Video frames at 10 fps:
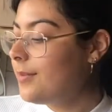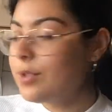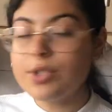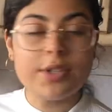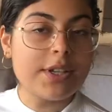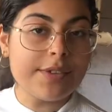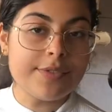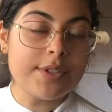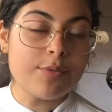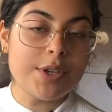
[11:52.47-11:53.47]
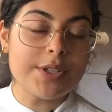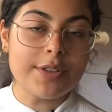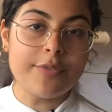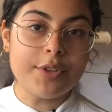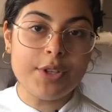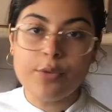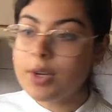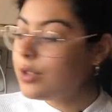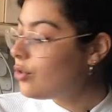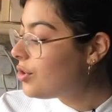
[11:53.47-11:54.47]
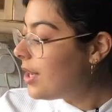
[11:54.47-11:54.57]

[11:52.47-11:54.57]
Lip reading: Just gives the rice a lovely crunch.